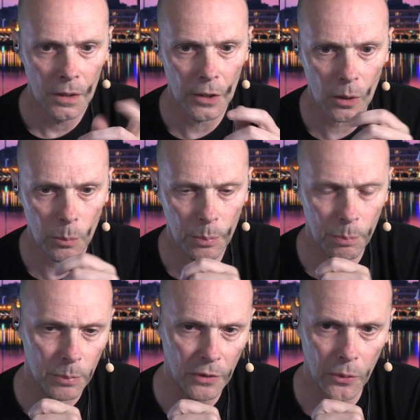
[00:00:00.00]
Now,
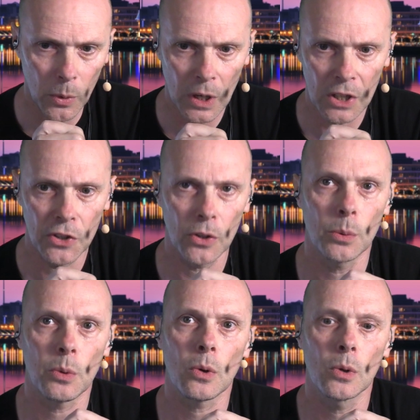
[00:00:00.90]
before I
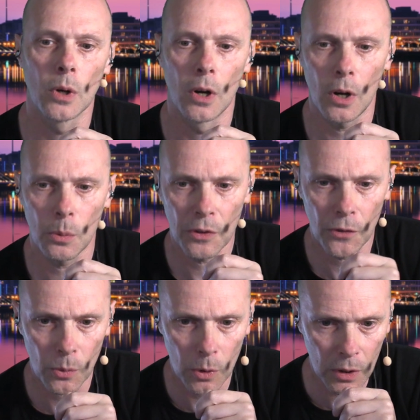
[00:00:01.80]
show you how
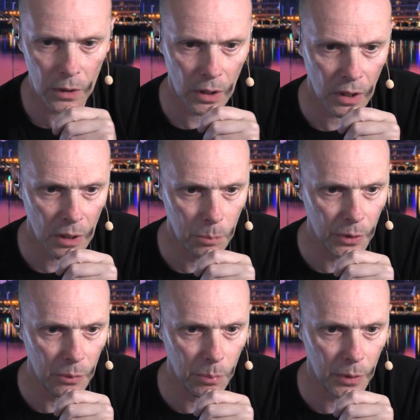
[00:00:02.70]
it's worked, I
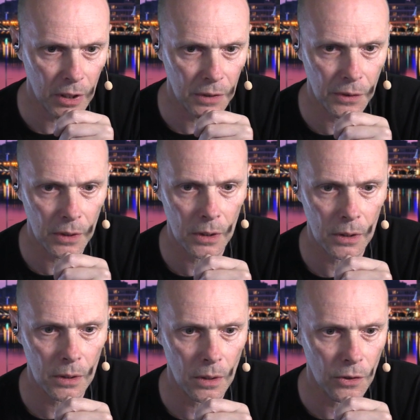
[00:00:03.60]
prepared
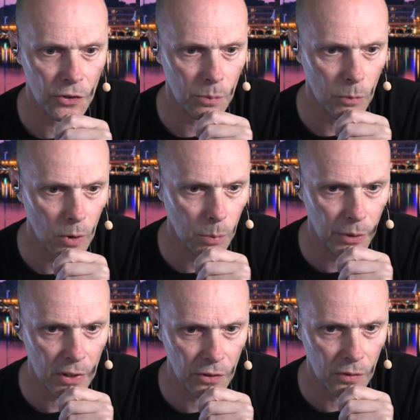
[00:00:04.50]
a small
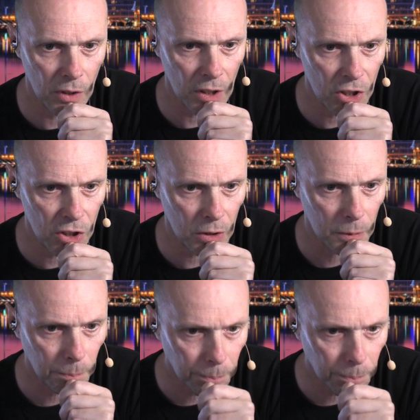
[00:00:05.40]
presentation,